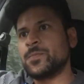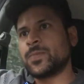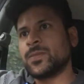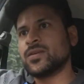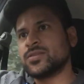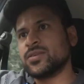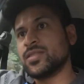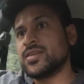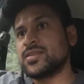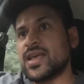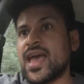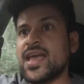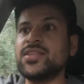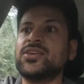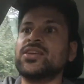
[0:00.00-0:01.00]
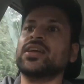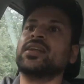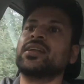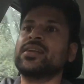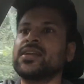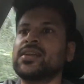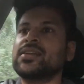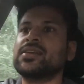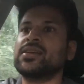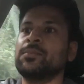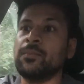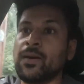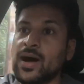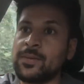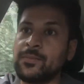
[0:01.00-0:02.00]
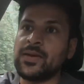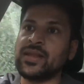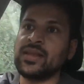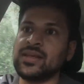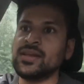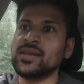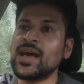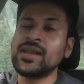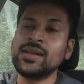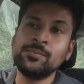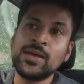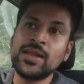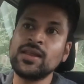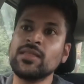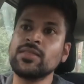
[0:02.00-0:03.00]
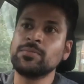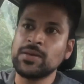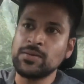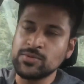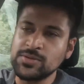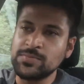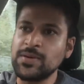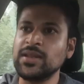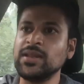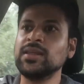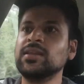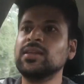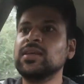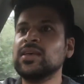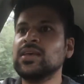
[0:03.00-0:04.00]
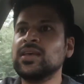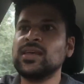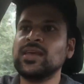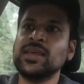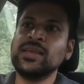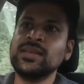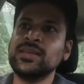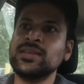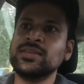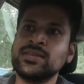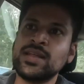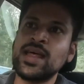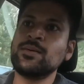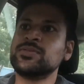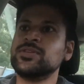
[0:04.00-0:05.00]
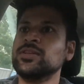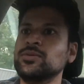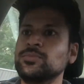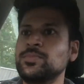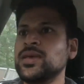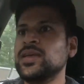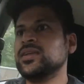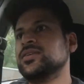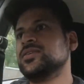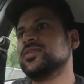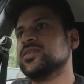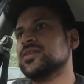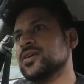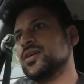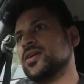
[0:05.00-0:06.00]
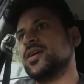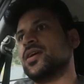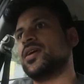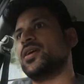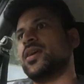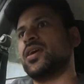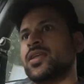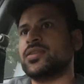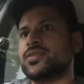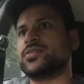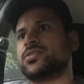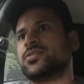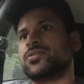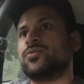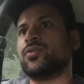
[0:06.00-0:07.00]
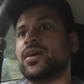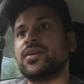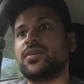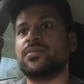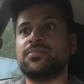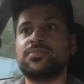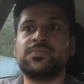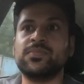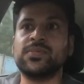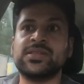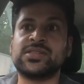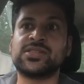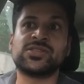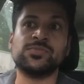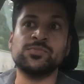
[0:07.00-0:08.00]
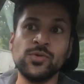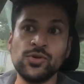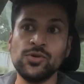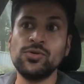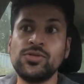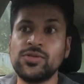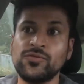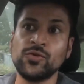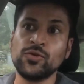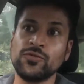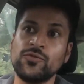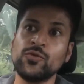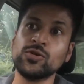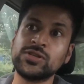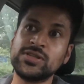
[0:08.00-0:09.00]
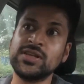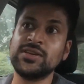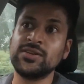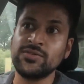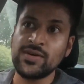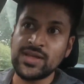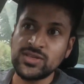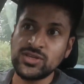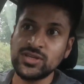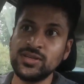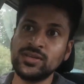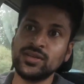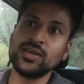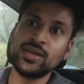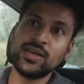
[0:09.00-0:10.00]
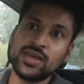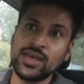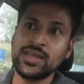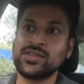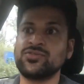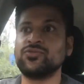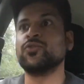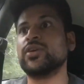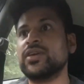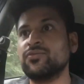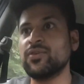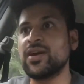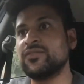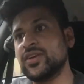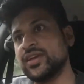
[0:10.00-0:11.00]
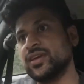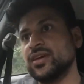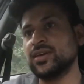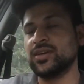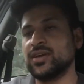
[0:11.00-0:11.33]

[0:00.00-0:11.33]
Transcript: So this engine, in my opinion, and in many other people's opinion, it's an absolute peach. It's smooth for a 4-cylinder engine. It's free revving.